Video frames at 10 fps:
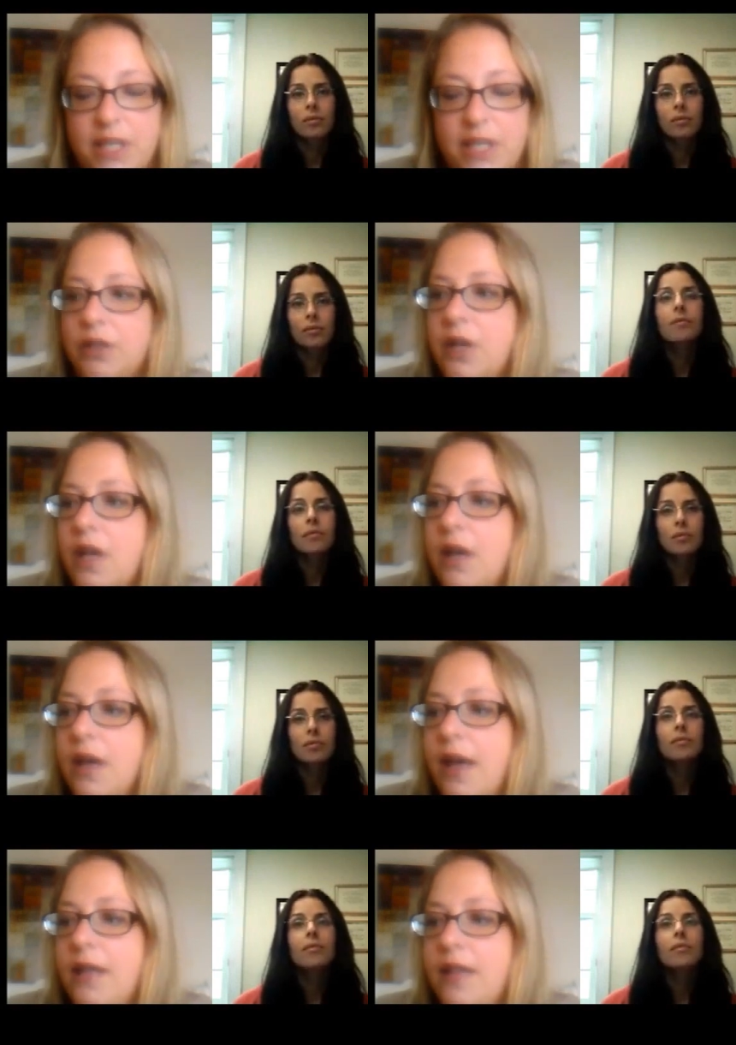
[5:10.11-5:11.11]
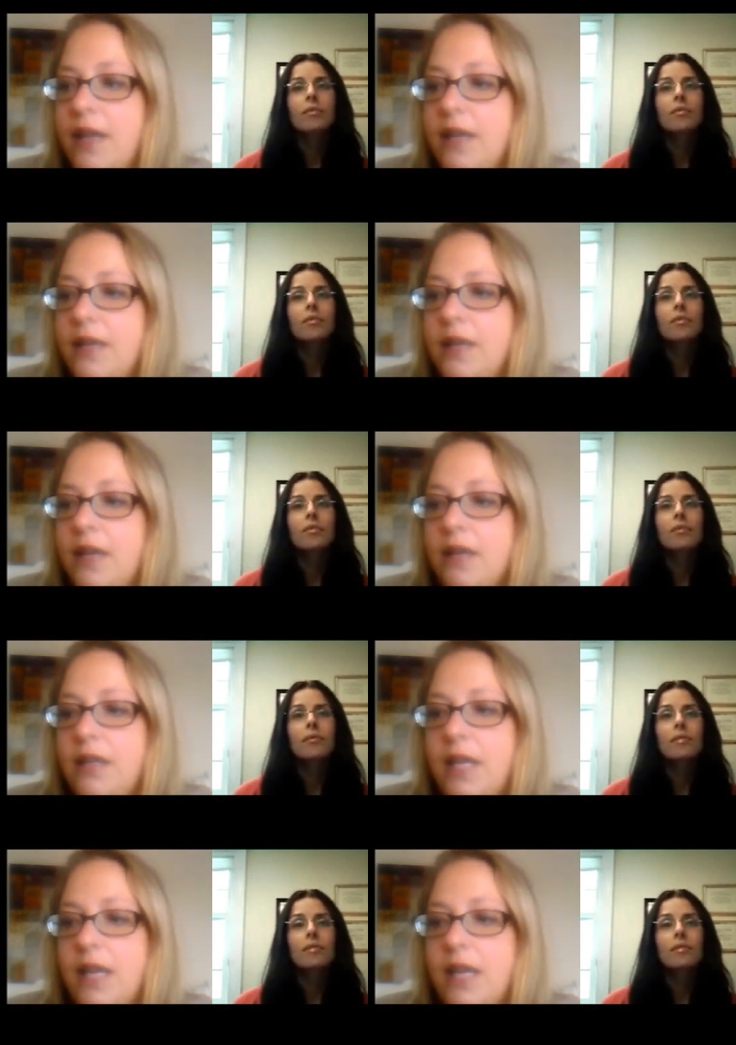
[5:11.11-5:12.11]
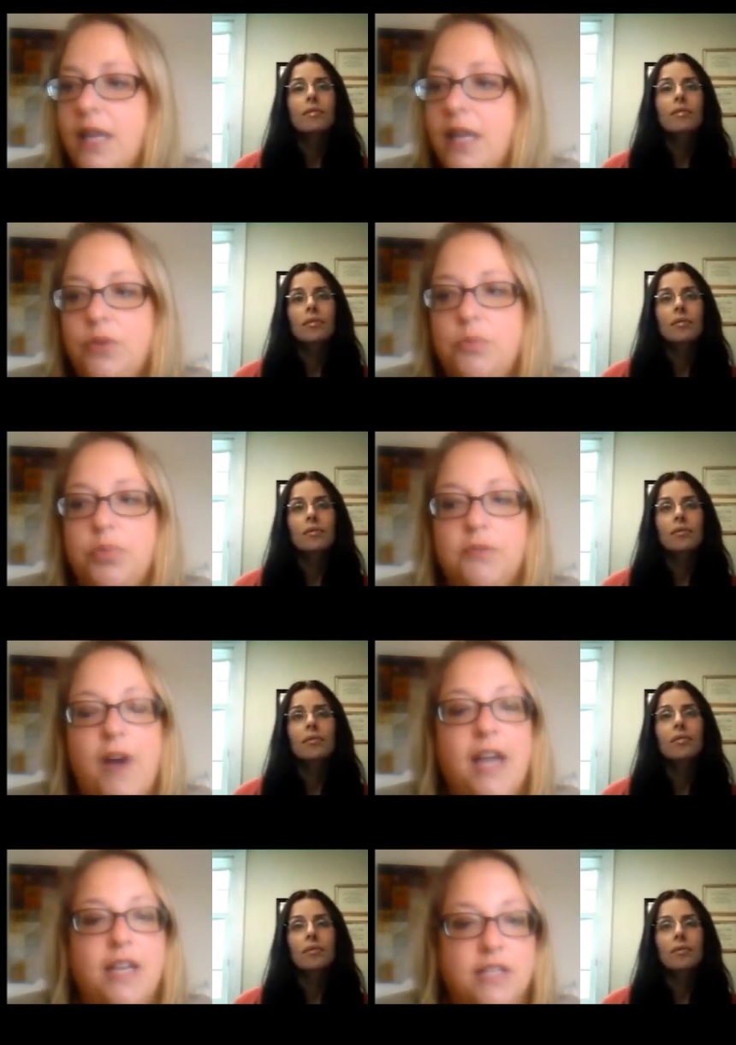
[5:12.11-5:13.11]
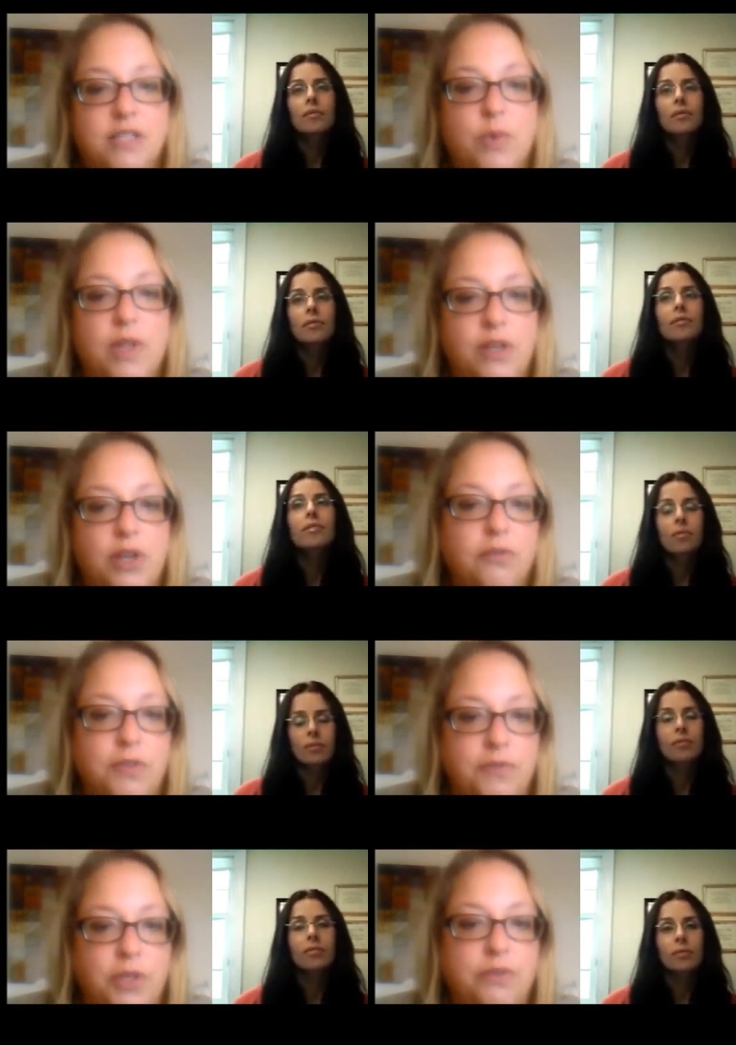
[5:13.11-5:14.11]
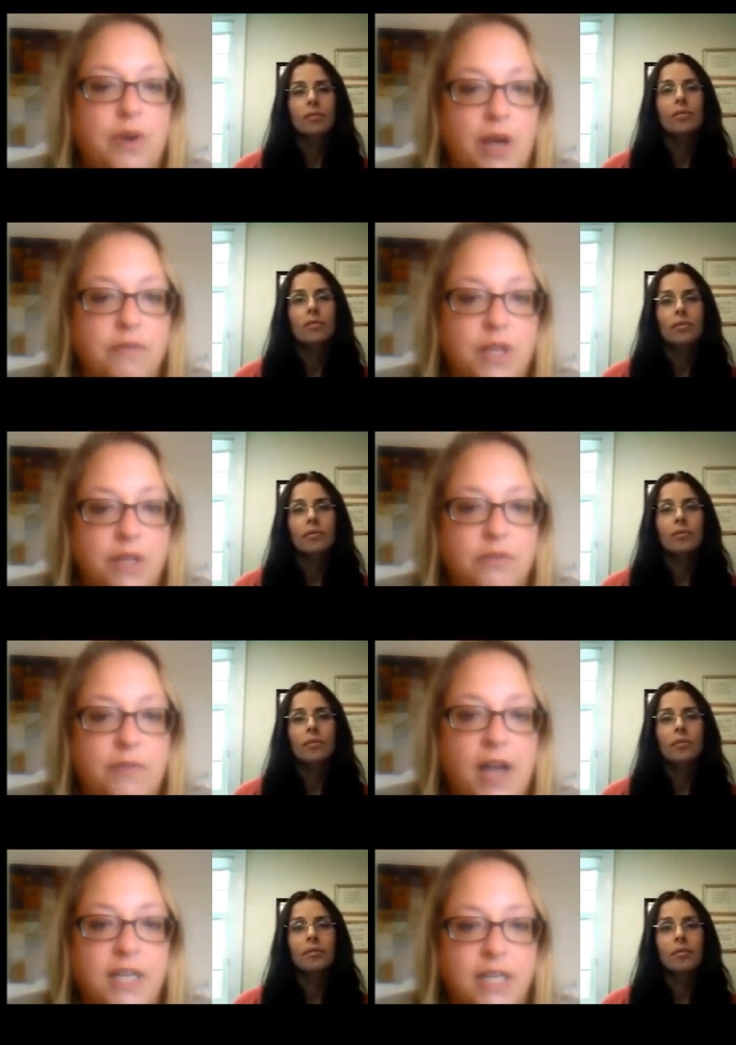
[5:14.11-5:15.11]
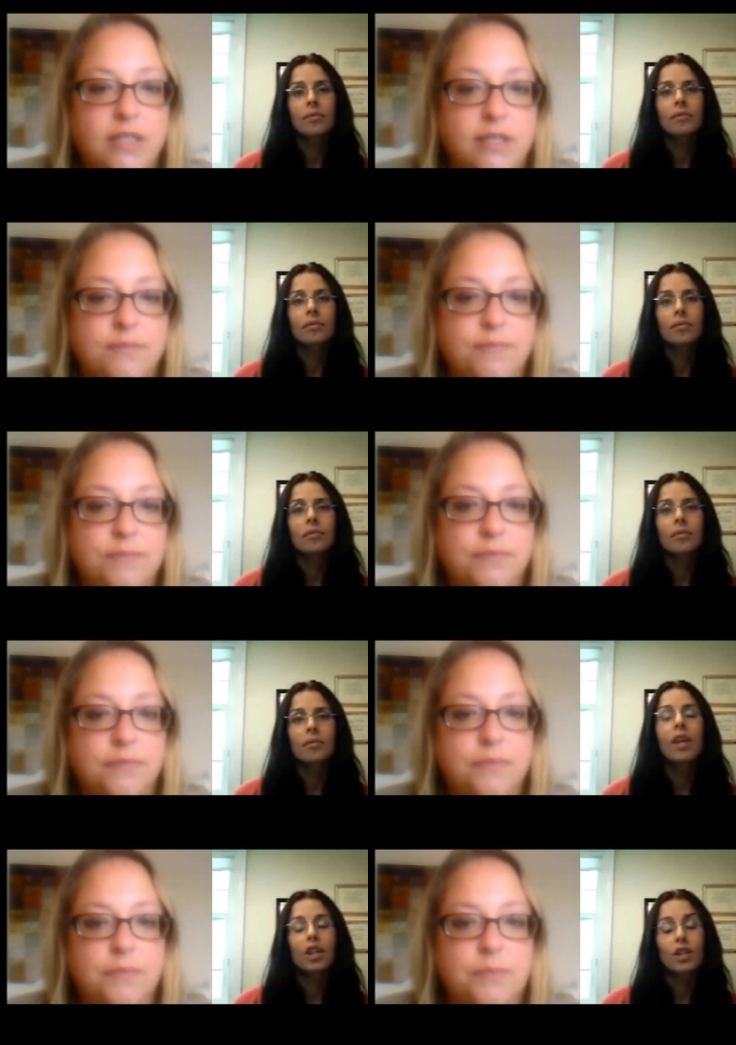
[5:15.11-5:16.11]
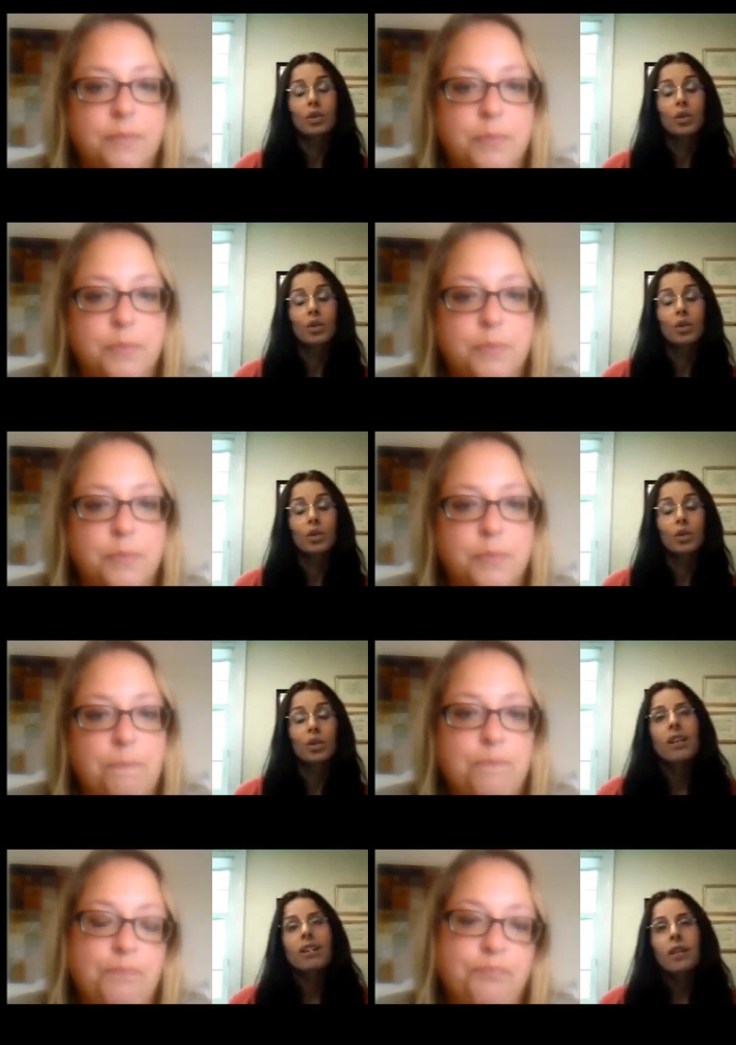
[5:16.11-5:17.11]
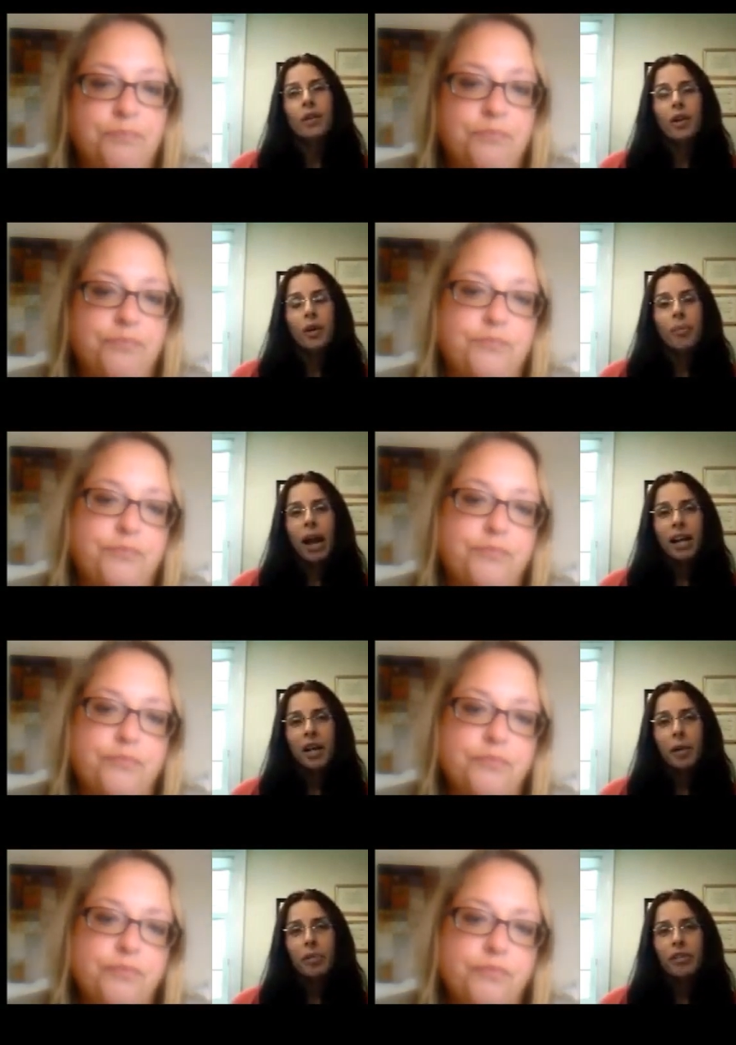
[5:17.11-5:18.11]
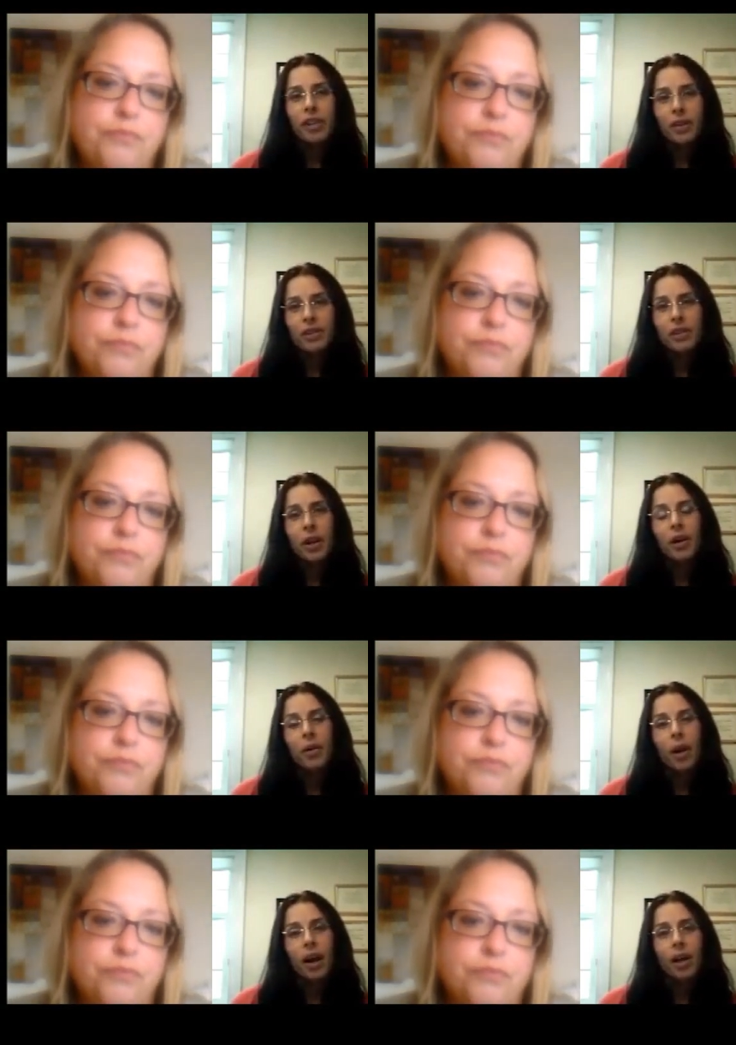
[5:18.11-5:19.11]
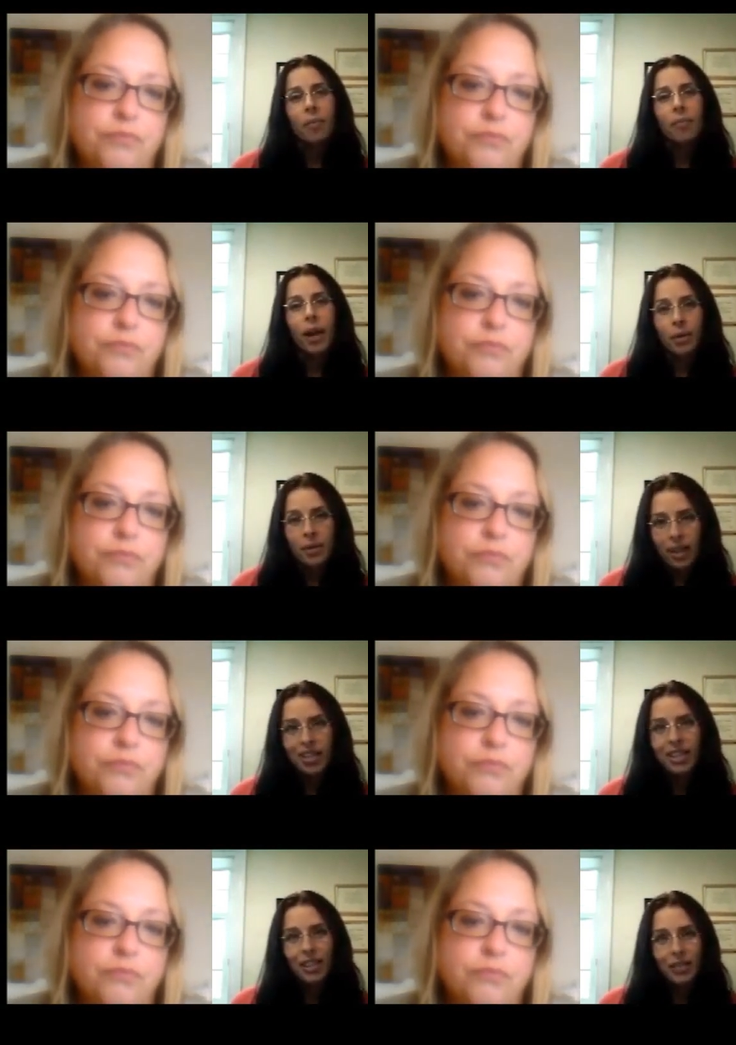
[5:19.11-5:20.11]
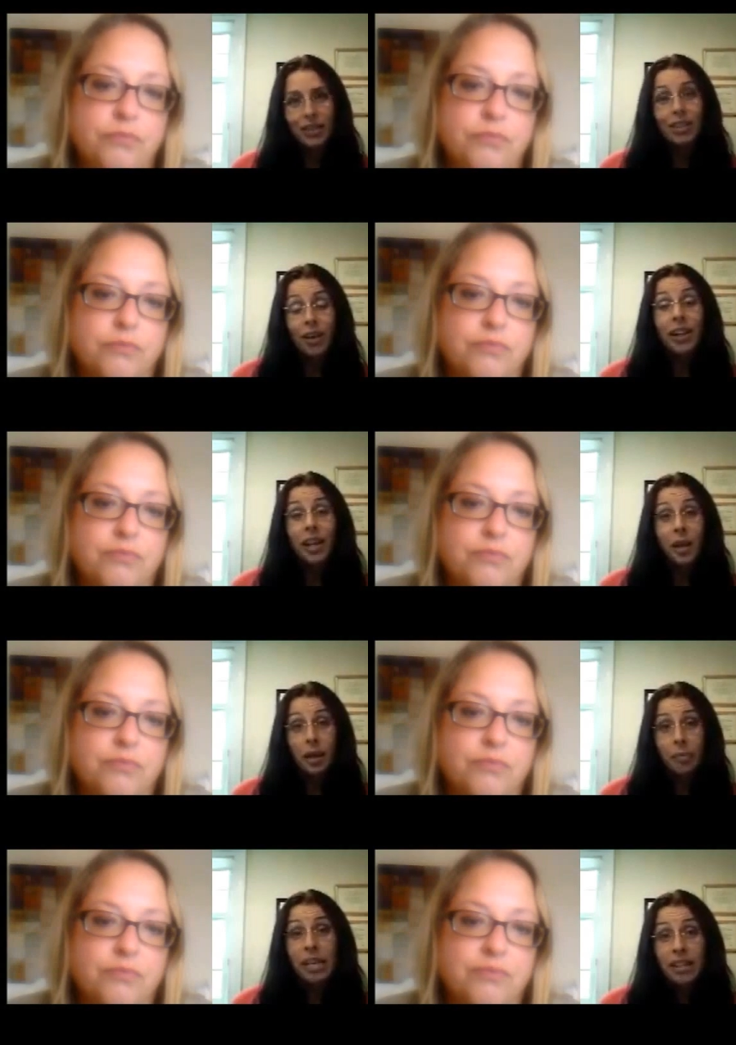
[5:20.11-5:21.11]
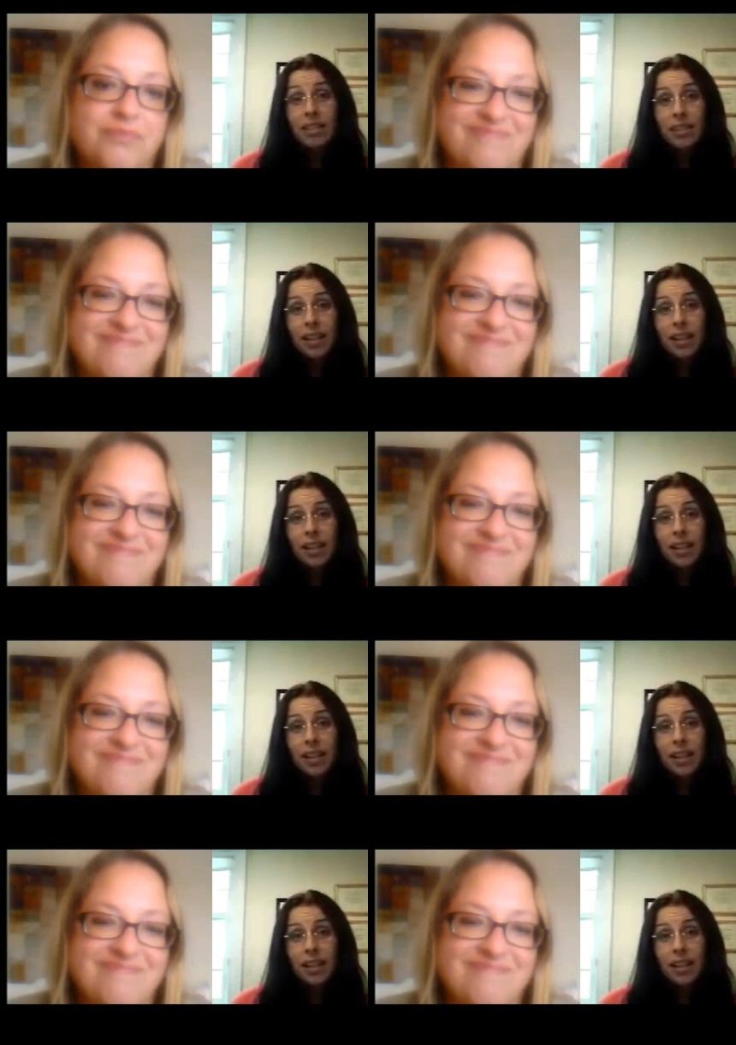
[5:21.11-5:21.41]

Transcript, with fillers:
Speaker 1: And then can you provide us with an overview of the findings?
Speaker 2: Sure. So, you know, back a couple of years ago, I was actually giving a talk at BETA's annual